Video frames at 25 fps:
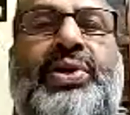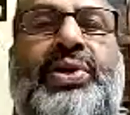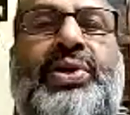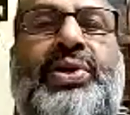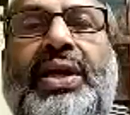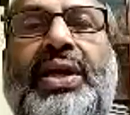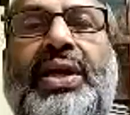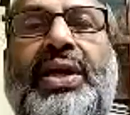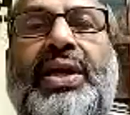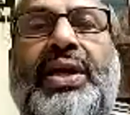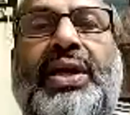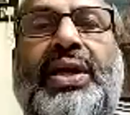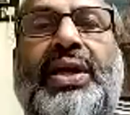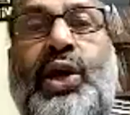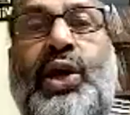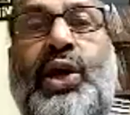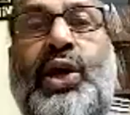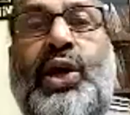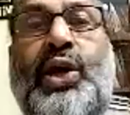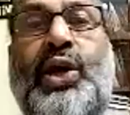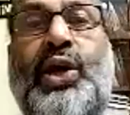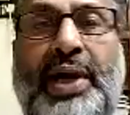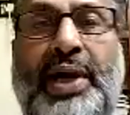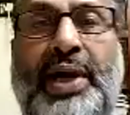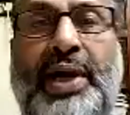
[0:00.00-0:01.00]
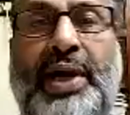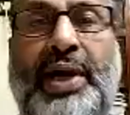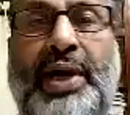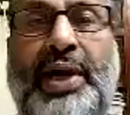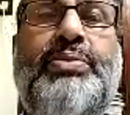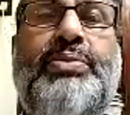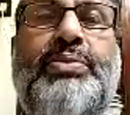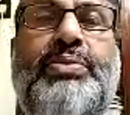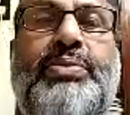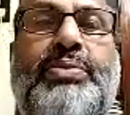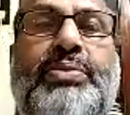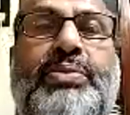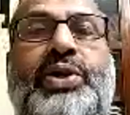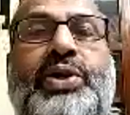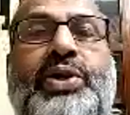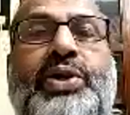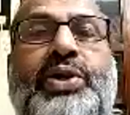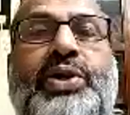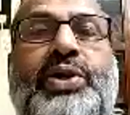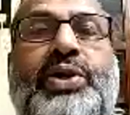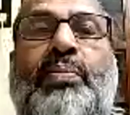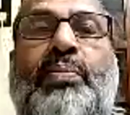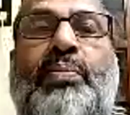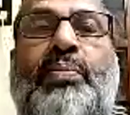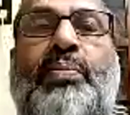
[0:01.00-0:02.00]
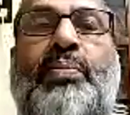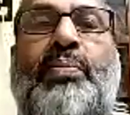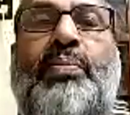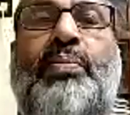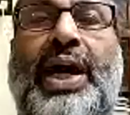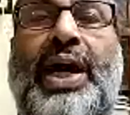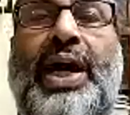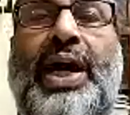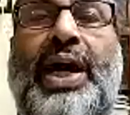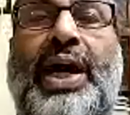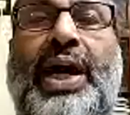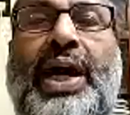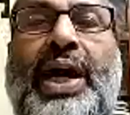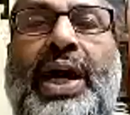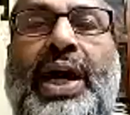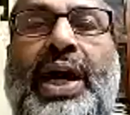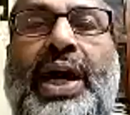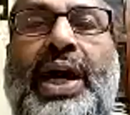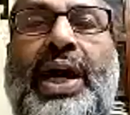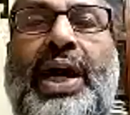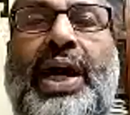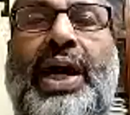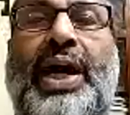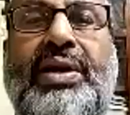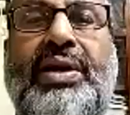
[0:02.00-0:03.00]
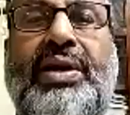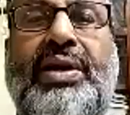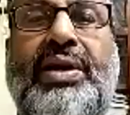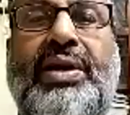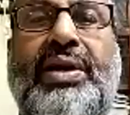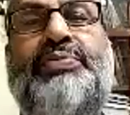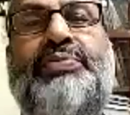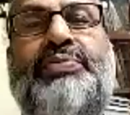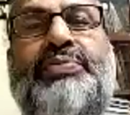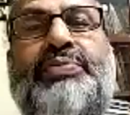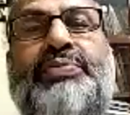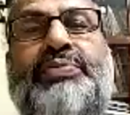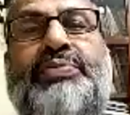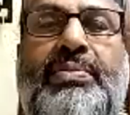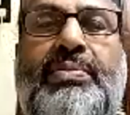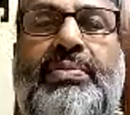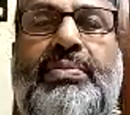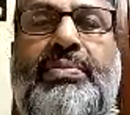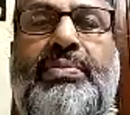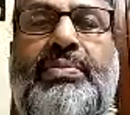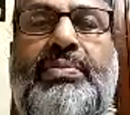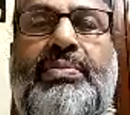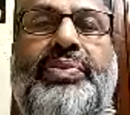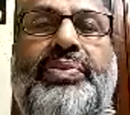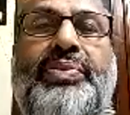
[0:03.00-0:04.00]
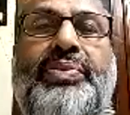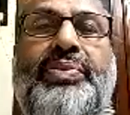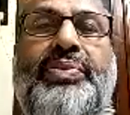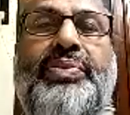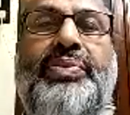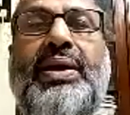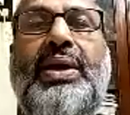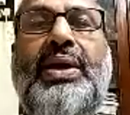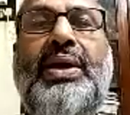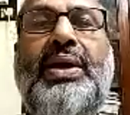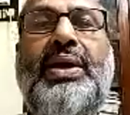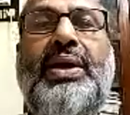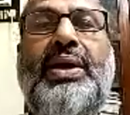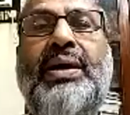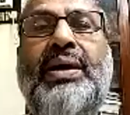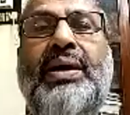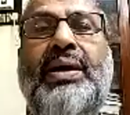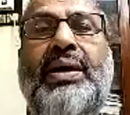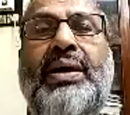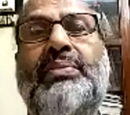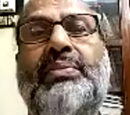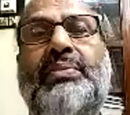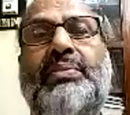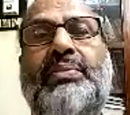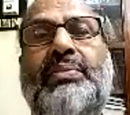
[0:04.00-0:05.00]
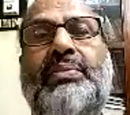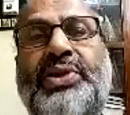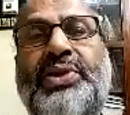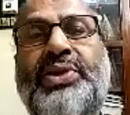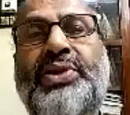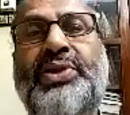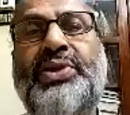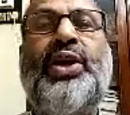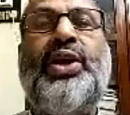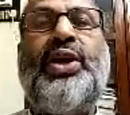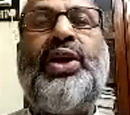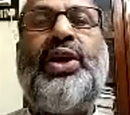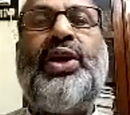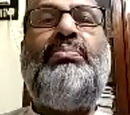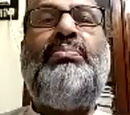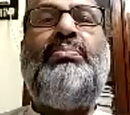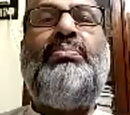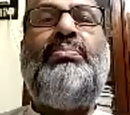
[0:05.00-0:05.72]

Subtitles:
not from top down, but from the bottom up.